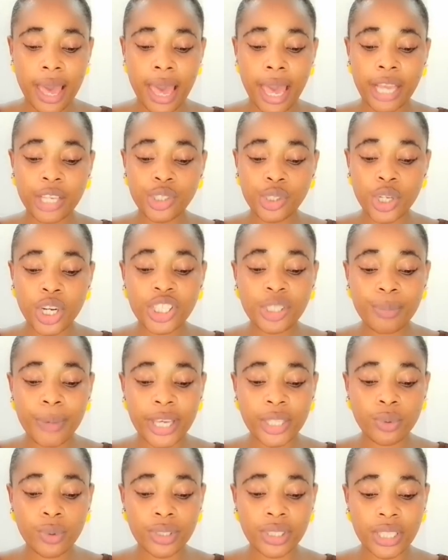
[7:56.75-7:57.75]
and
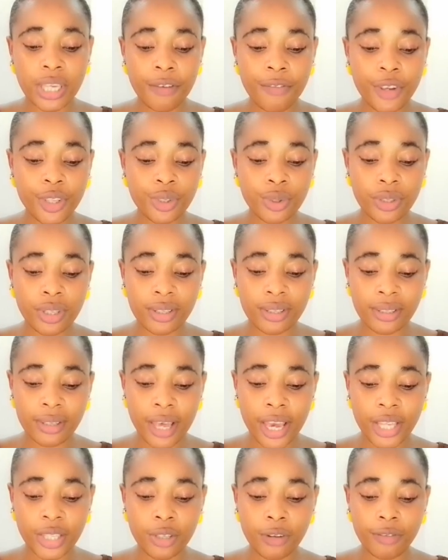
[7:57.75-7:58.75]
judgment was given to the
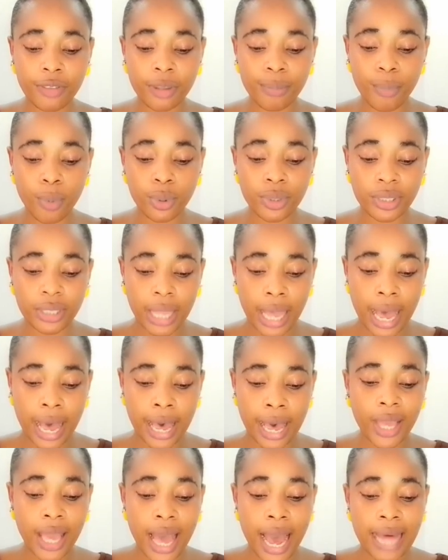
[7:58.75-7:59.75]
saints of the Most
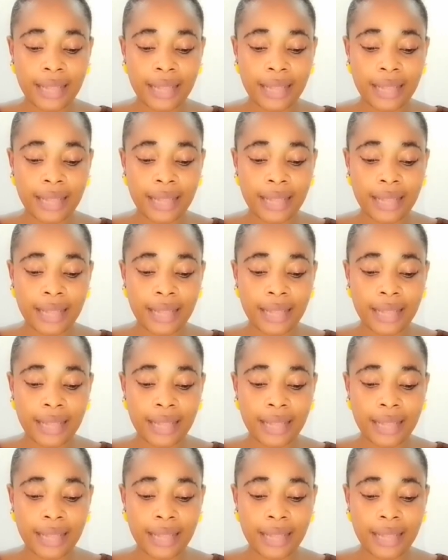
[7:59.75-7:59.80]
High.